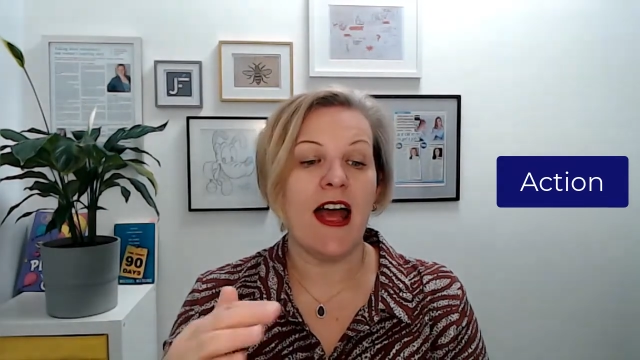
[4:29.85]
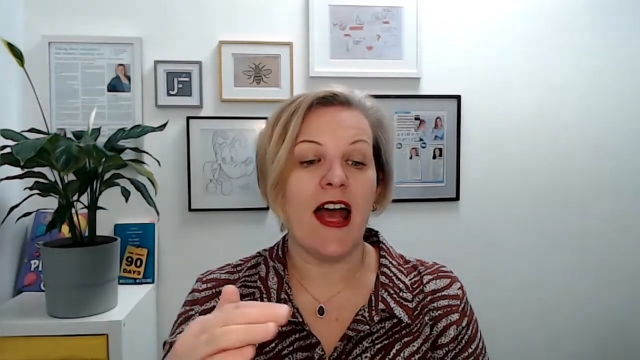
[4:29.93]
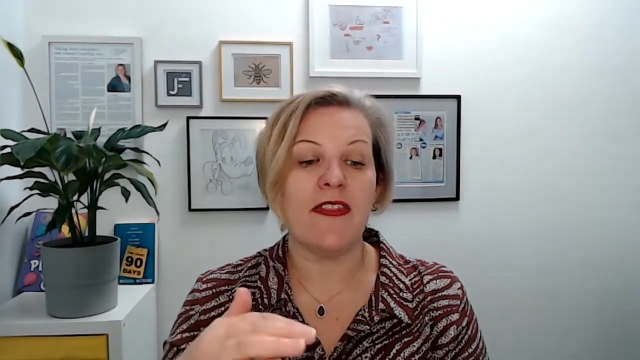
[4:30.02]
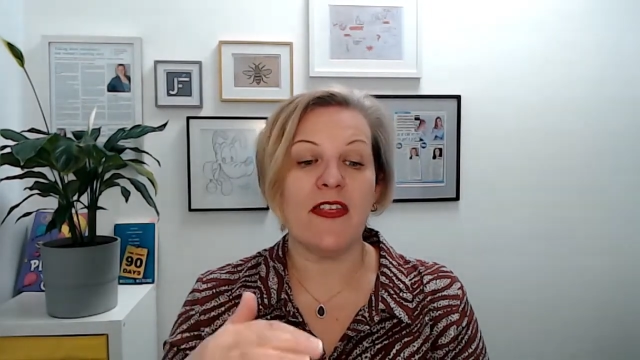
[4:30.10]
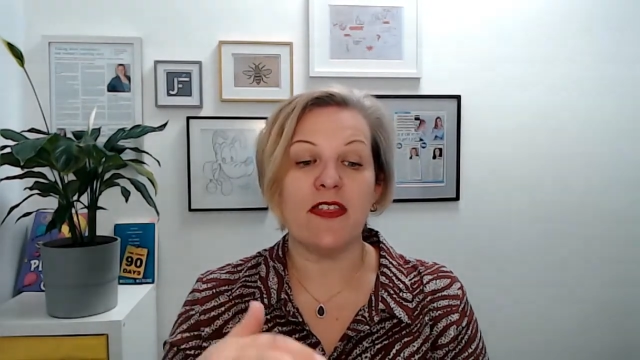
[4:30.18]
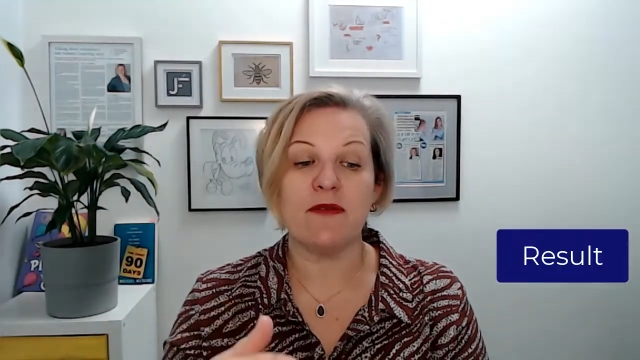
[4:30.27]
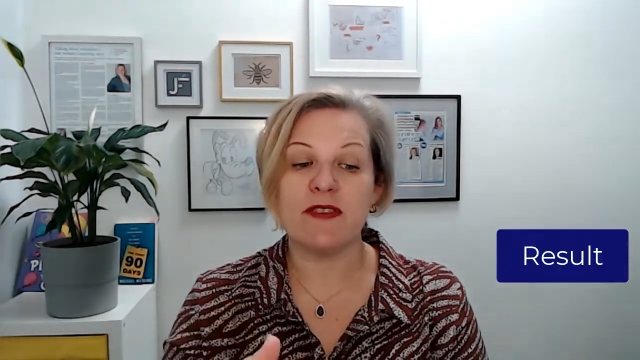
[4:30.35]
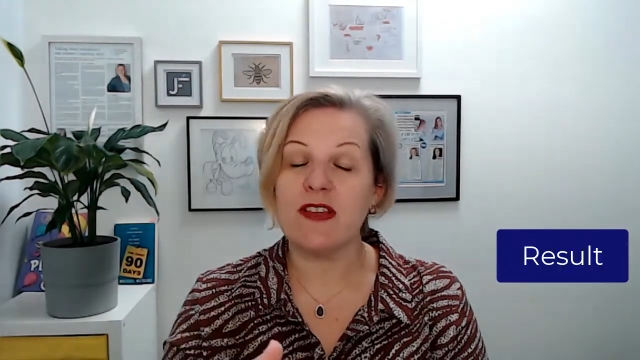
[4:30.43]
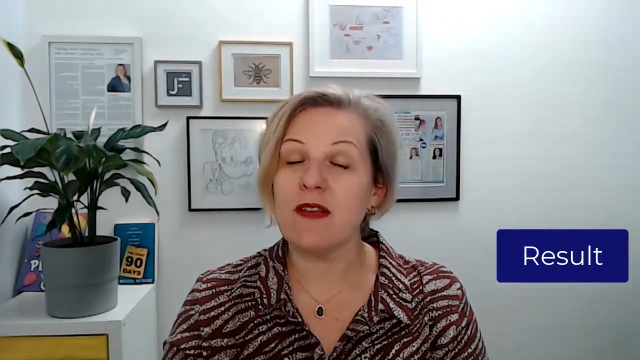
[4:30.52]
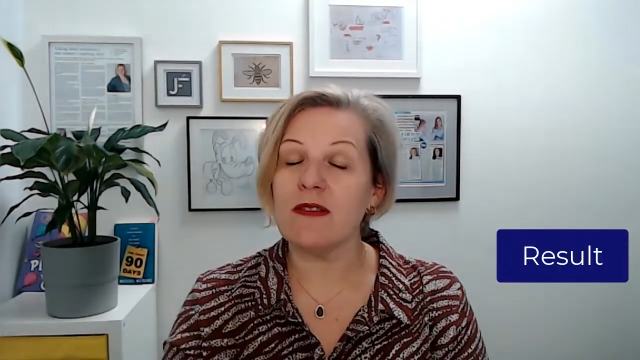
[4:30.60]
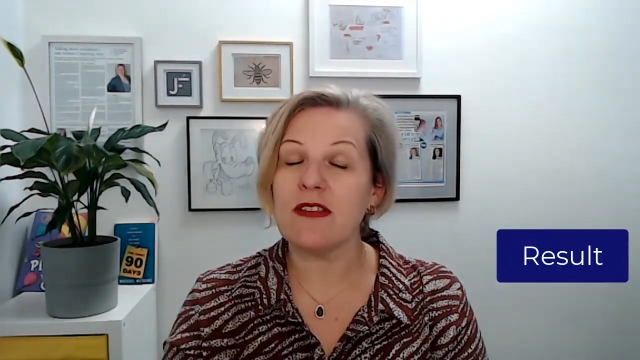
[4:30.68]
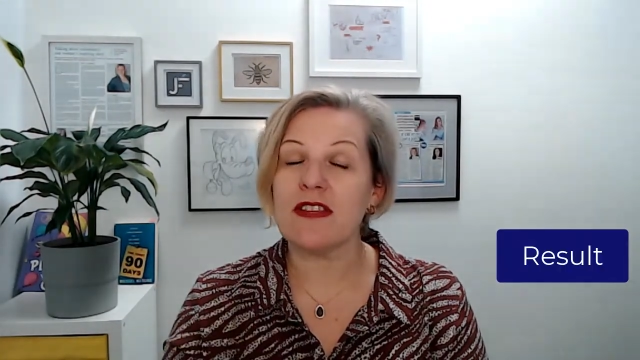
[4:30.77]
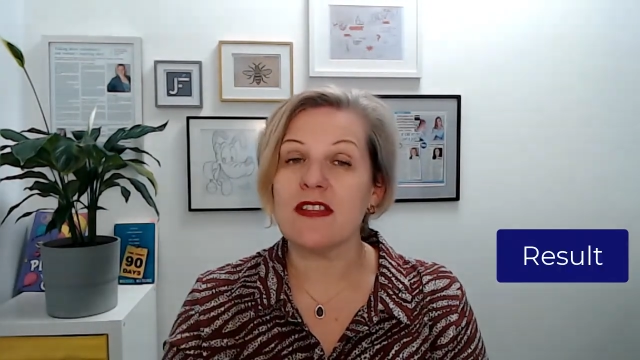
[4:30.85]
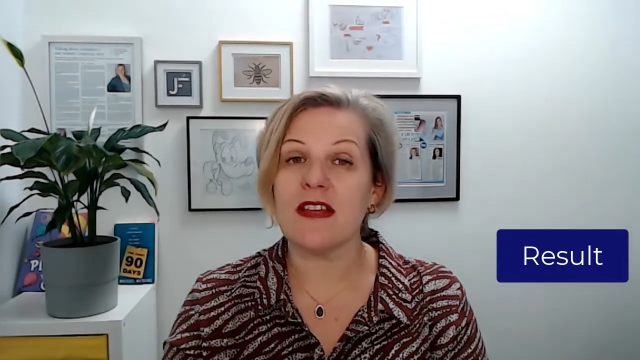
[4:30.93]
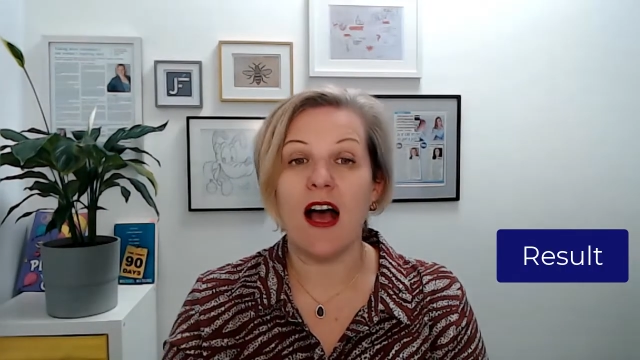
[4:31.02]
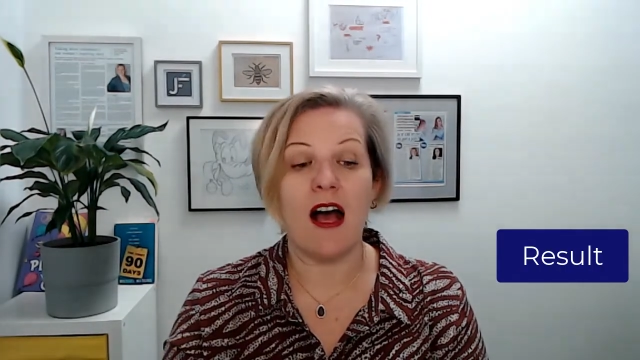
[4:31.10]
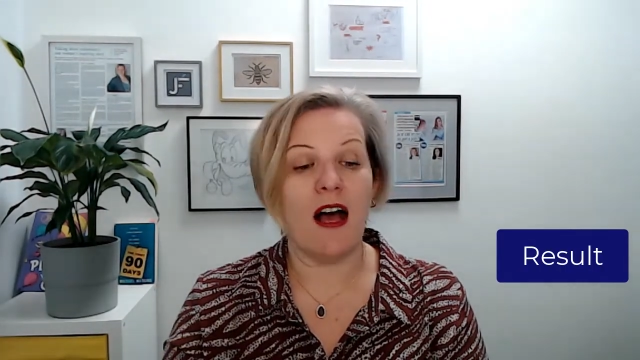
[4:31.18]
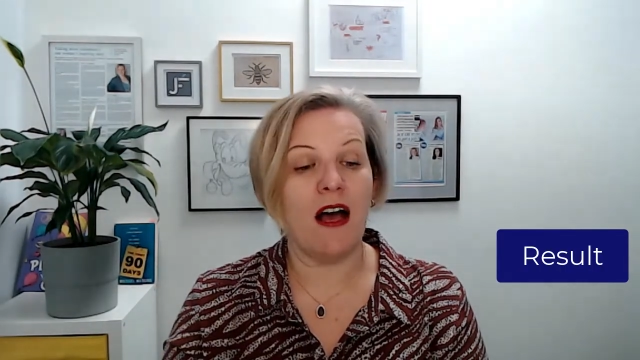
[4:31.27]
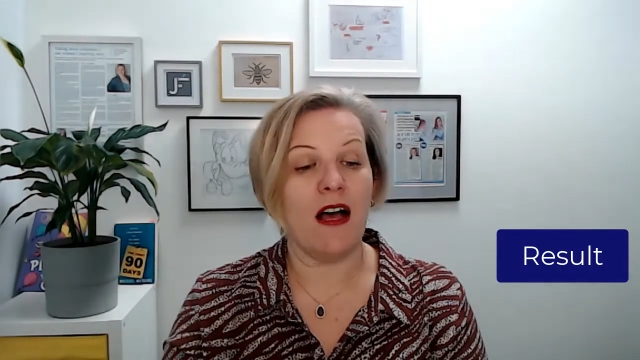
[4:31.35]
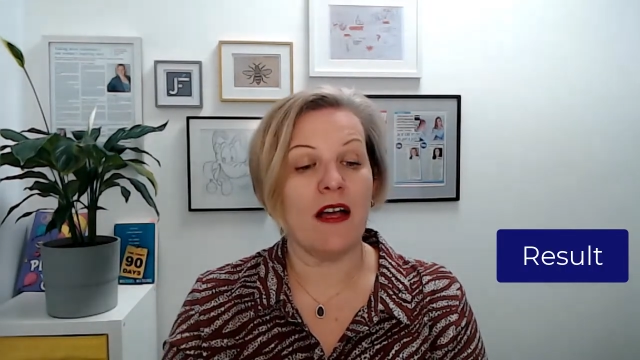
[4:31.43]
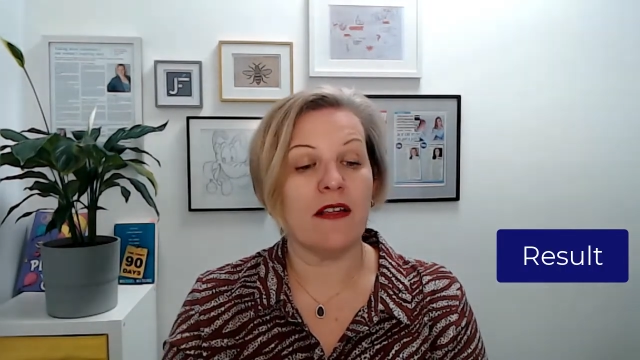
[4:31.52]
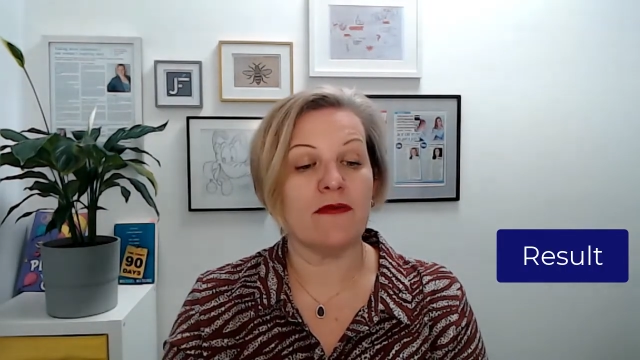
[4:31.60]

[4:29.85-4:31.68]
And then the results are